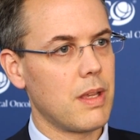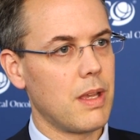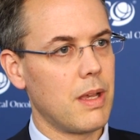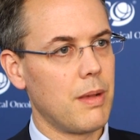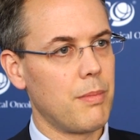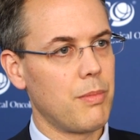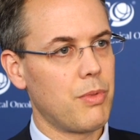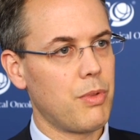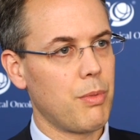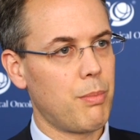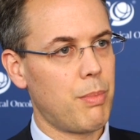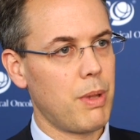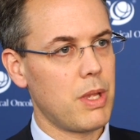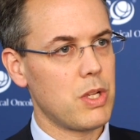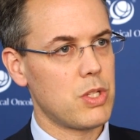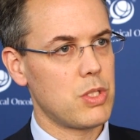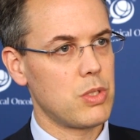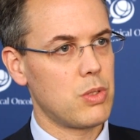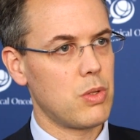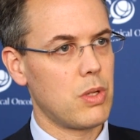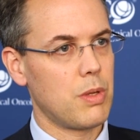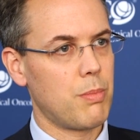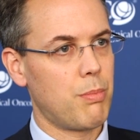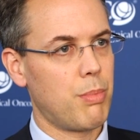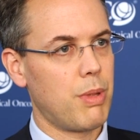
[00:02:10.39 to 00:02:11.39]
Um, so patients
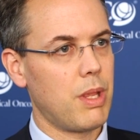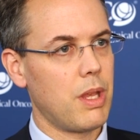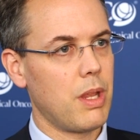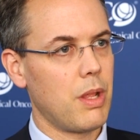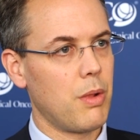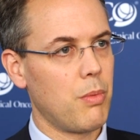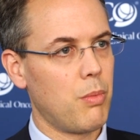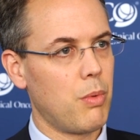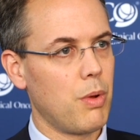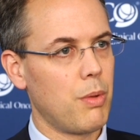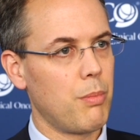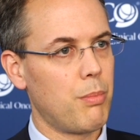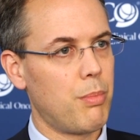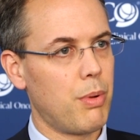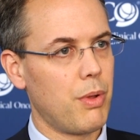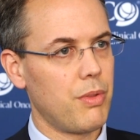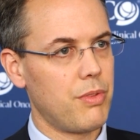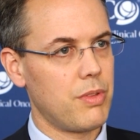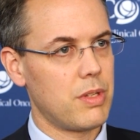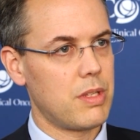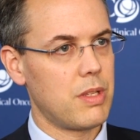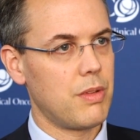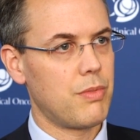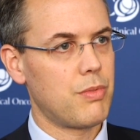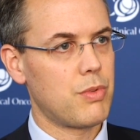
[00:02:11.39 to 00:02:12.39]
who had PD-L1
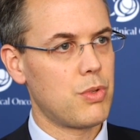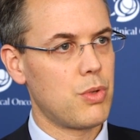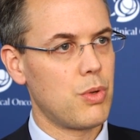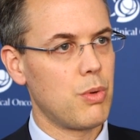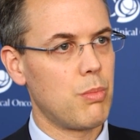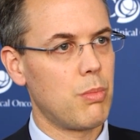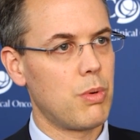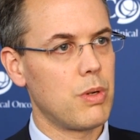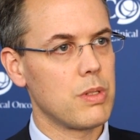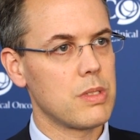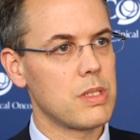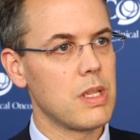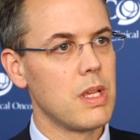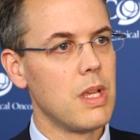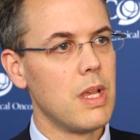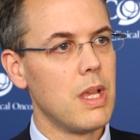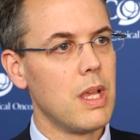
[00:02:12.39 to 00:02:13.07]
positive tumors,